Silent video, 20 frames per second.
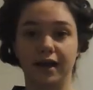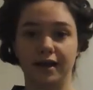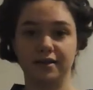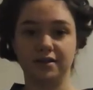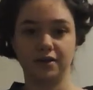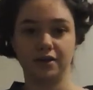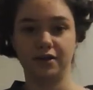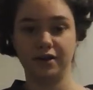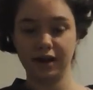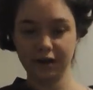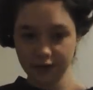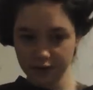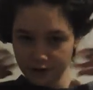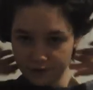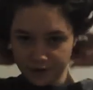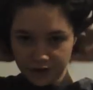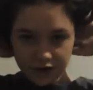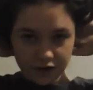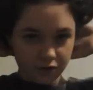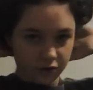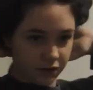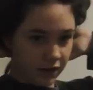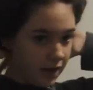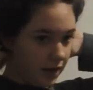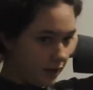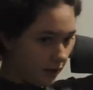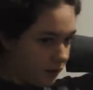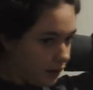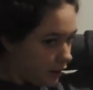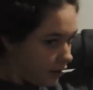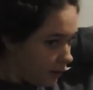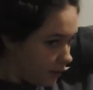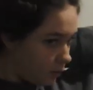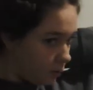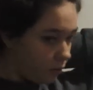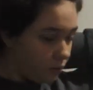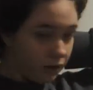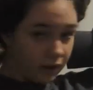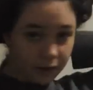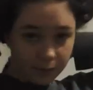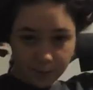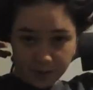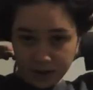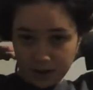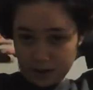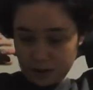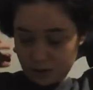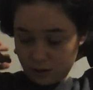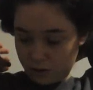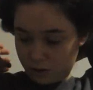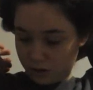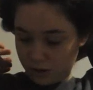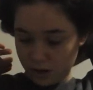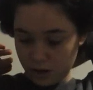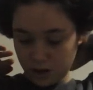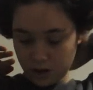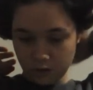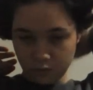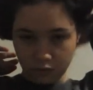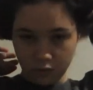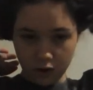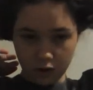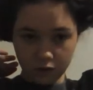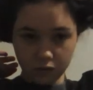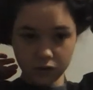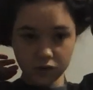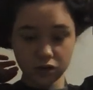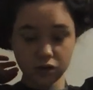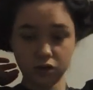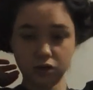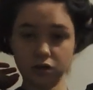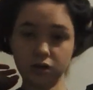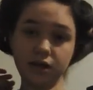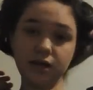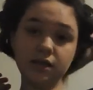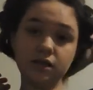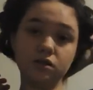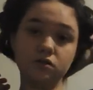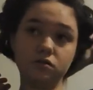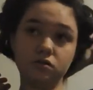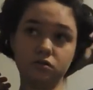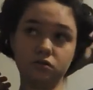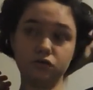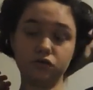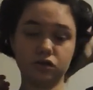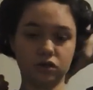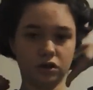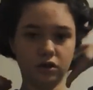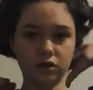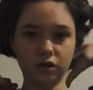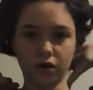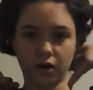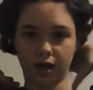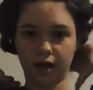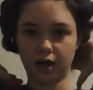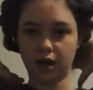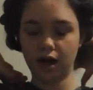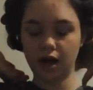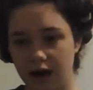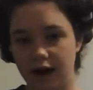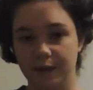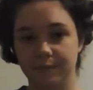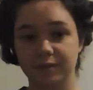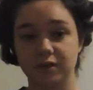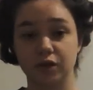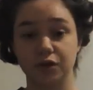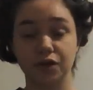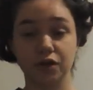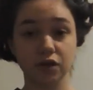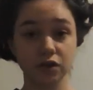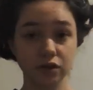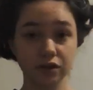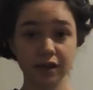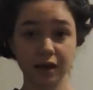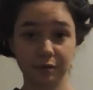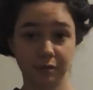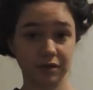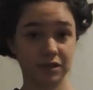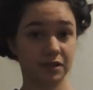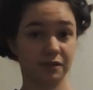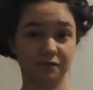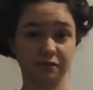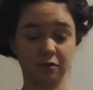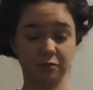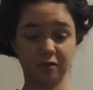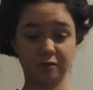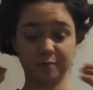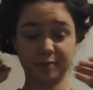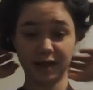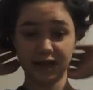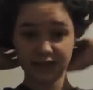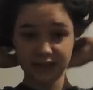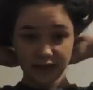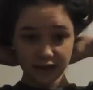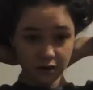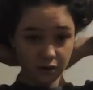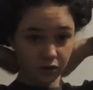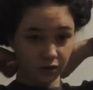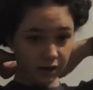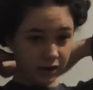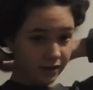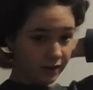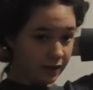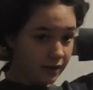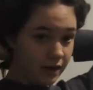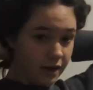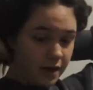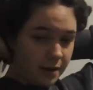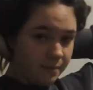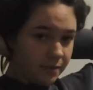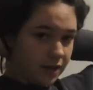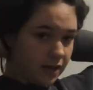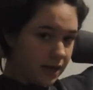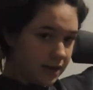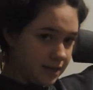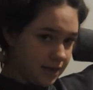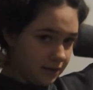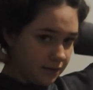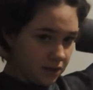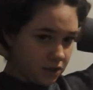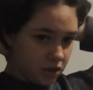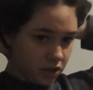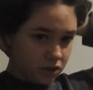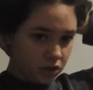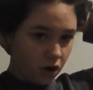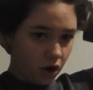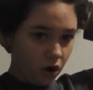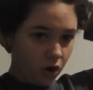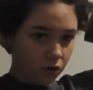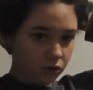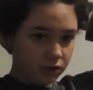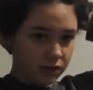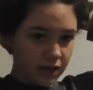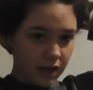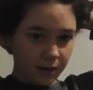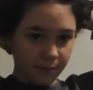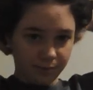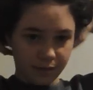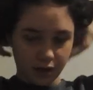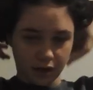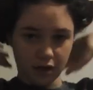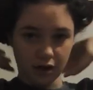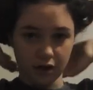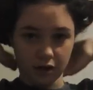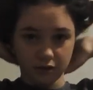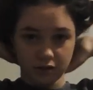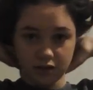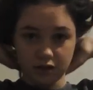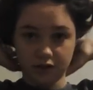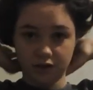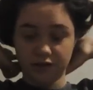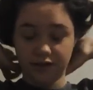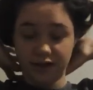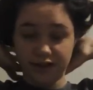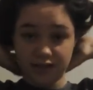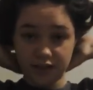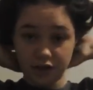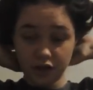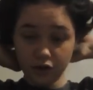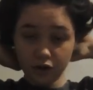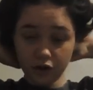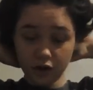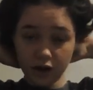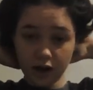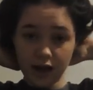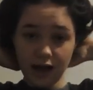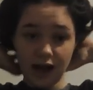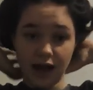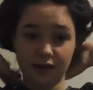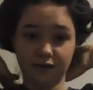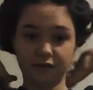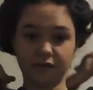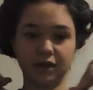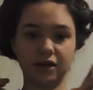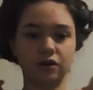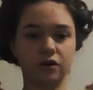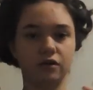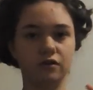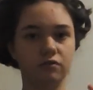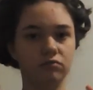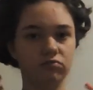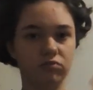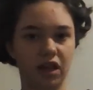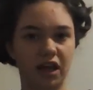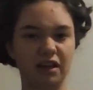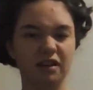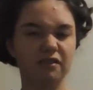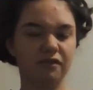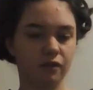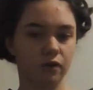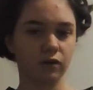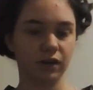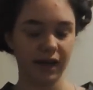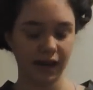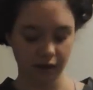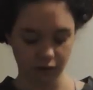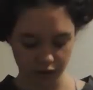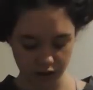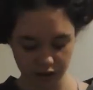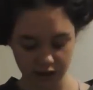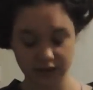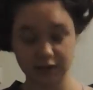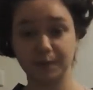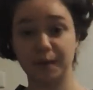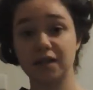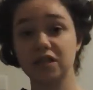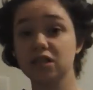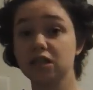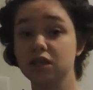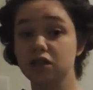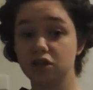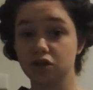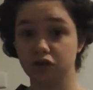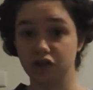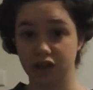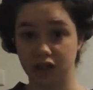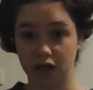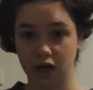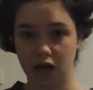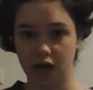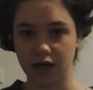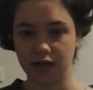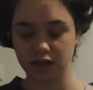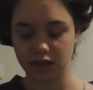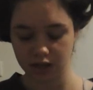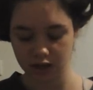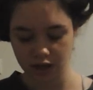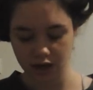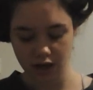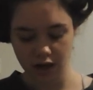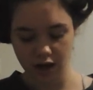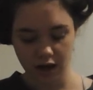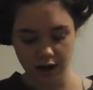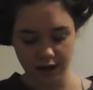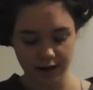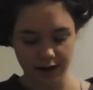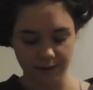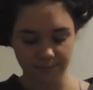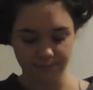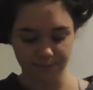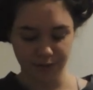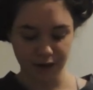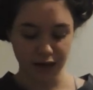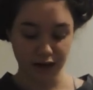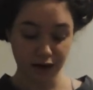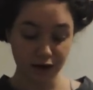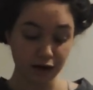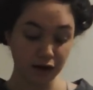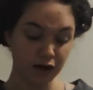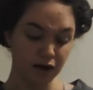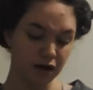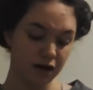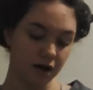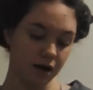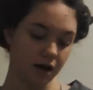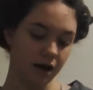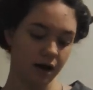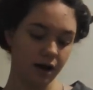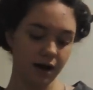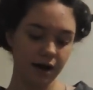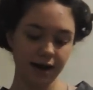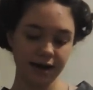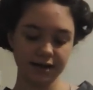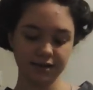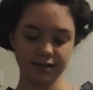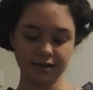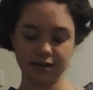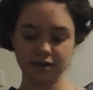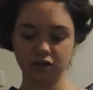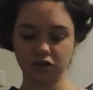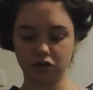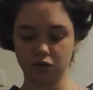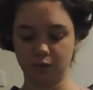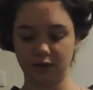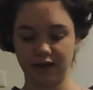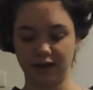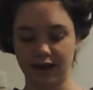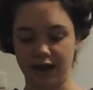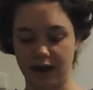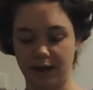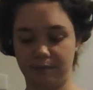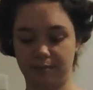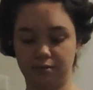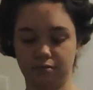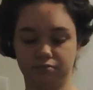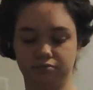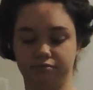So now that you've finished all that, they're all up in the rolls, you need to secure it. So you can do that with some form of bandana or anything, but the idea is just to hold up the curls so that they're secure and that they don't like fall out, especially during the night. But I tend to use a wig cap.